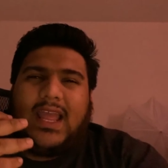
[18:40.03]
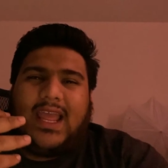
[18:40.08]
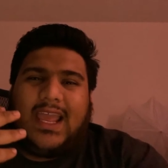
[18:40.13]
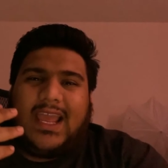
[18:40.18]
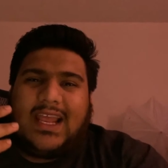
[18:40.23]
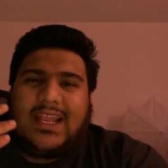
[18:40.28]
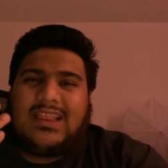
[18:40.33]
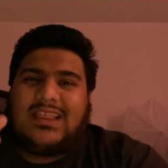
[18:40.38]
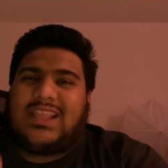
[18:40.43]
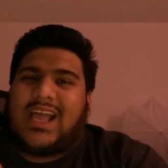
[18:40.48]

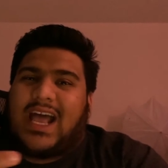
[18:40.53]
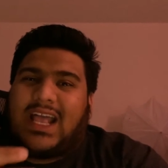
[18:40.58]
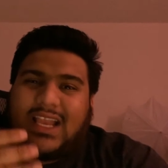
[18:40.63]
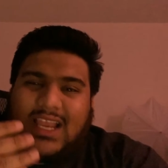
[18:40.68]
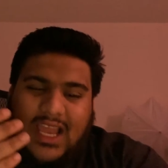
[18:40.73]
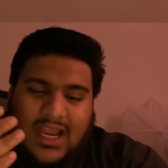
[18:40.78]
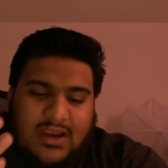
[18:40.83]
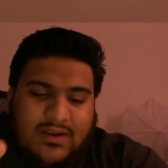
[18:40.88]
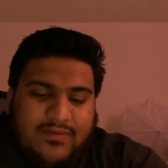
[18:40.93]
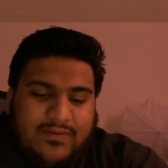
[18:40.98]
And
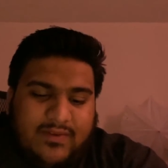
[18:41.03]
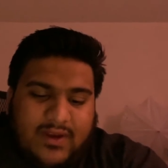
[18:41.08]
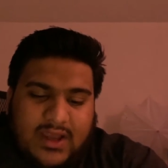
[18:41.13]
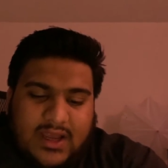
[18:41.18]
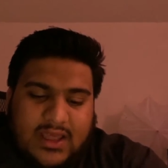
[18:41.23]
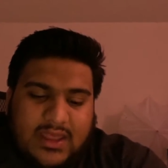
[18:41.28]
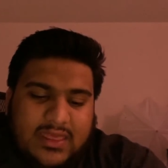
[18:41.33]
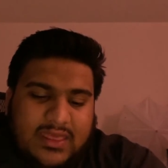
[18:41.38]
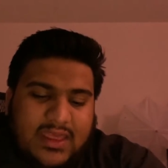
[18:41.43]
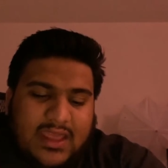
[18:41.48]
that kind
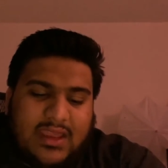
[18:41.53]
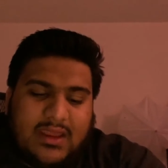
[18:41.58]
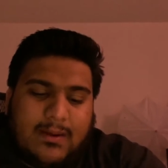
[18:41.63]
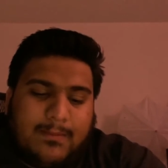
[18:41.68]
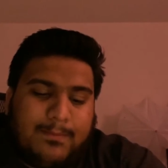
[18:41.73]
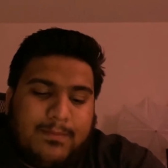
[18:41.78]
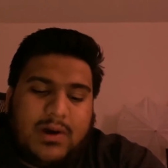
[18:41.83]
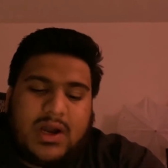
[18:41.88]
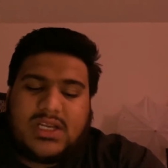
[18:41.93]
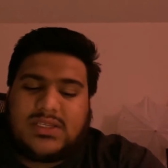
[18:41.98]
of thing
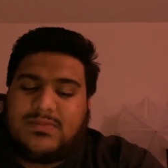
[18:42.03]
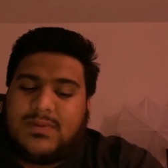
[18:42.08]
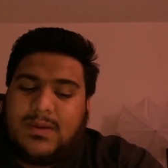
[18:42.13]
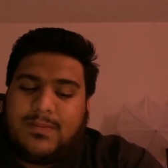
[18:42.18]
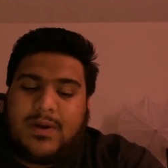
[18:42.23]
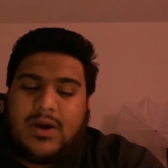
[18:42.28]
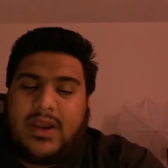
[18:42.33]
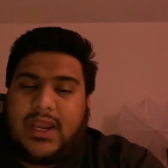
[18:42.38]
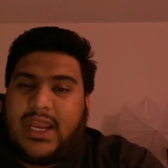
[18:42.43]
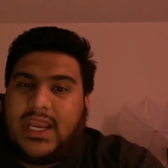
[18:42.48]
bugs me
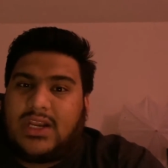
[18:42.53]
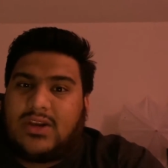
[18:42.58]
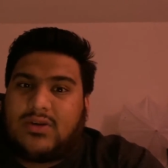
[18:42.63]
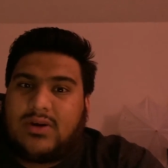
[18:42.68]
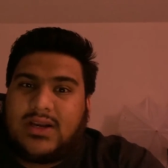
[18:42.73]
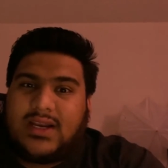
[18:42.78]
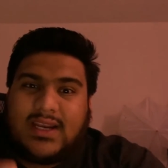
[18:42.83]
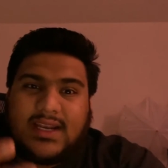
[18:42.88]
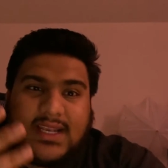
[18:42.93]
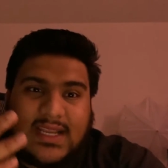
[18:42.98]
about
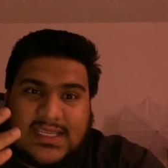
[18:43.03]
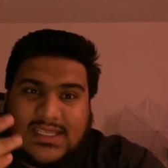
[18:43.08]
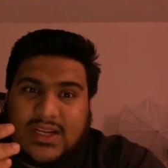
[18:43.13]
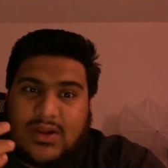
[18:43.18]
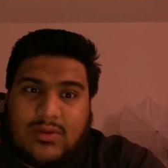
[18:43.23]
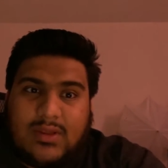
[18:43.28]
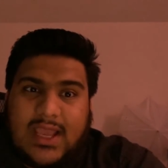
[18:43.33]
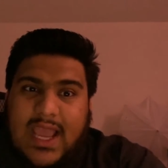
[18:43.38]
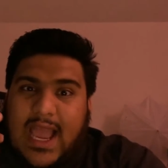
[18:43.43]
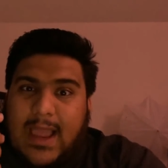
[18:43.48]
Android. It doesn't
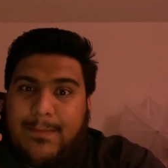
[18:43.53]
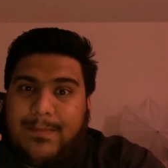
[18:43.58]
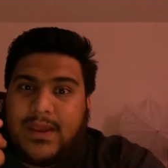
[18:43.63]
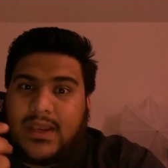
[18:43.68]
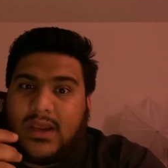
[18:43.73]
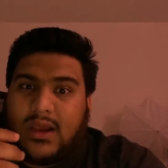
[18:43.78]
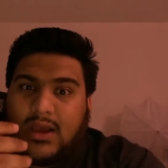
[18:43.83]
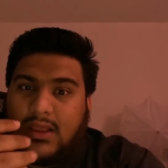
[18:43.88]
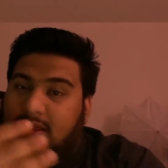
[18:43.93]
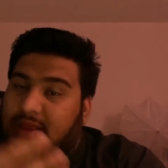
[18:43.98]
only
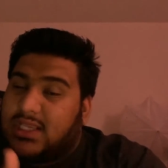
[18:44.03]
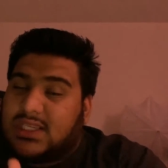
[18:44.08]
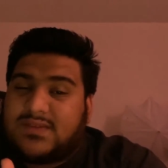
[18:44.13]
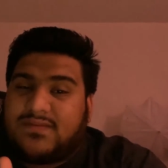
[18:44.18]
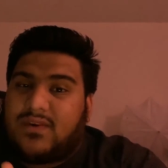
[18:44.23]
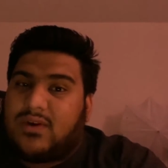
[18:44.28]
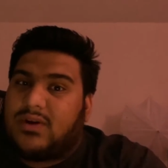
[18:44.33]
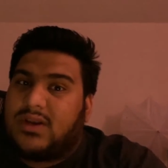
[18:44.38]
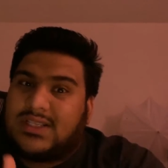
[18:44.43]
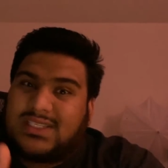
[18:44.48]
happen on this
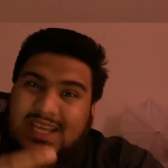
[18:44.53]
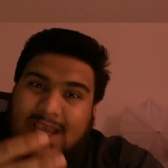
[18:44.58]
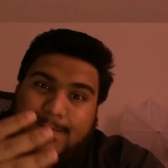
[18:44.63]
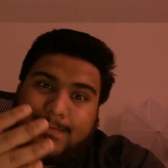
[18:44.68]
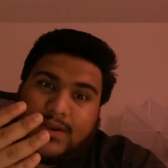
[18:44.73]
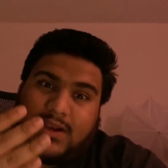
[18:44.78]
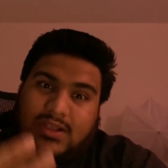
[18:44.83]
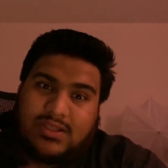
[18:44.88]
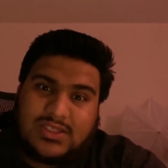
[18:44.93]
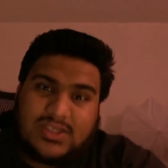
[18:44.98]
phone, it's
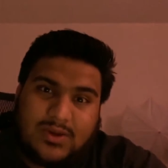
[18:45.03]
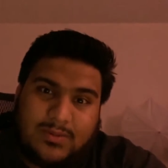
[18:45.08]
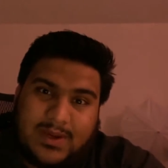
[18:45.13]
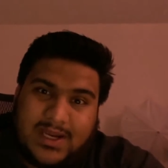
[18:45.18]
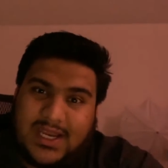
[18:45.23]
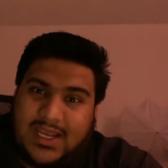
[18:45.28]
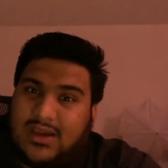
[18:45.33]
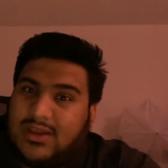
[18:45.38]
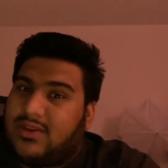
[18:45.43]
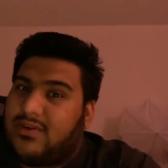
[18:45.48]
happened on so
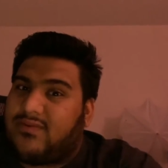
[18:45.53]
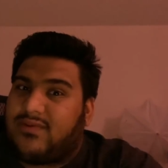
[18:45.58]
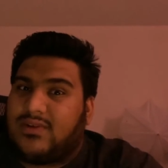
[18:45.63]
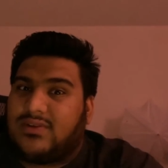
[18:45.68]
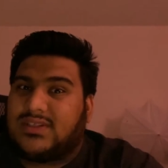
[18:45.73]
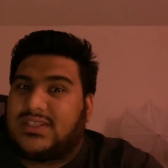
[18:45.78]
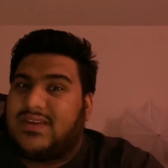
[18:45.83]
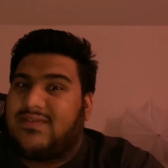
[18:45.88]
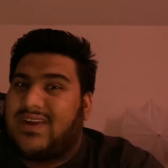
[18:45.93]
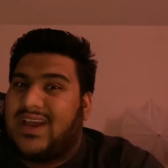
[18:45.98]
many other
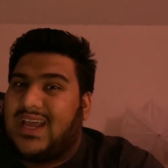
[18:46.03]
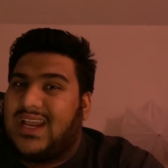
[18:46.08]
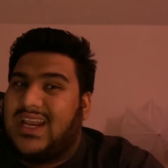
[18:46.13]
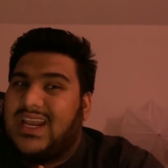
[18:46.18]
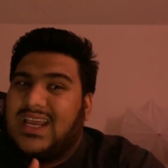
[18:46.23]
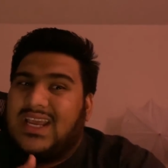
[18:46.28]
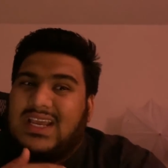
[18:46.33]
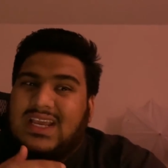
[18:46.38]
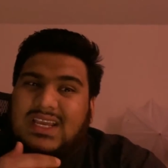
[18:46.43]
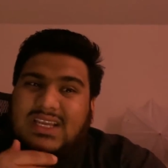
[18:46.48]
phones I've had.
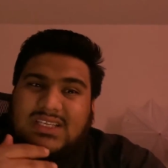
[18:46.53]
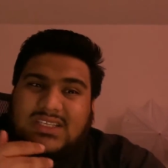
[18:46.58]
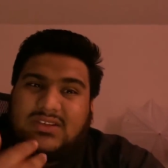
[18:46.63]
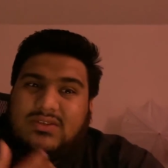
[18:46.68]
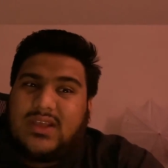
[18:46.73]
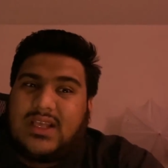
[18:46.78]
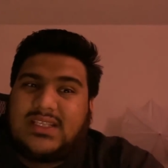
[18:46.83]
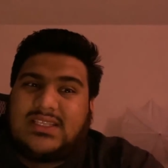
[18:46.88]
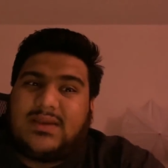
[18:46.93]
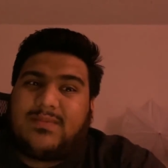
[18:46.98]

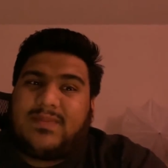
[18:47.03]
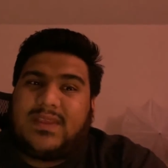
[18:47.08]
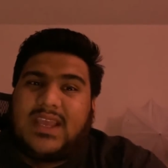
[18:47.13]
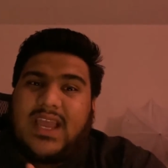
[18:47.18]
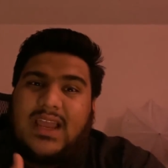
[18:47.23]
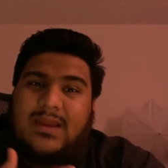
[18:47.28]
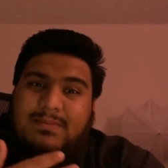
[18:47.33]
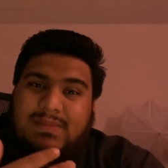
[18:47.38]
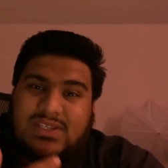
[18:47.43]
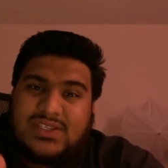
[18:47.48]
So that's something
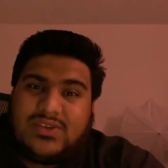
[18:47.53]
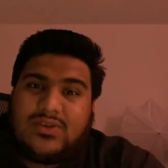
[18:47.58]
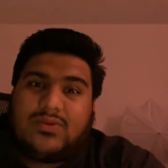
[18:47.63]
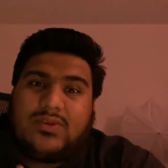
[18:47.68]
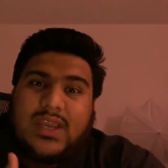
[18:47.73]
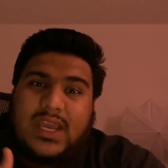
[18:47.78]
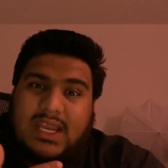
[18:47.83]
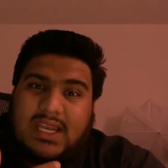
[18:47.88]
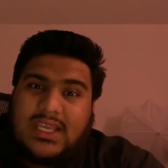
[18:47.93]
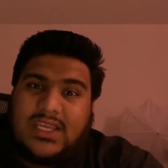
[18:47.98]
I'm still
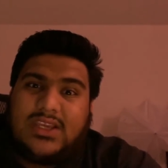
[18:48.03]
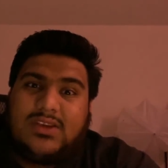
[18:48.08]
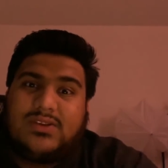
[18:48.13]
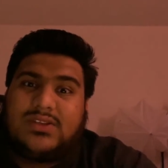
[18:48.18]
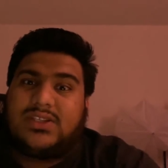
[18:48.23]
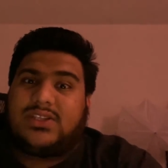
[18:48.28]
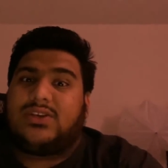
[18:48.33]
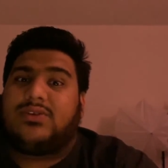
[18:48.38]
getting used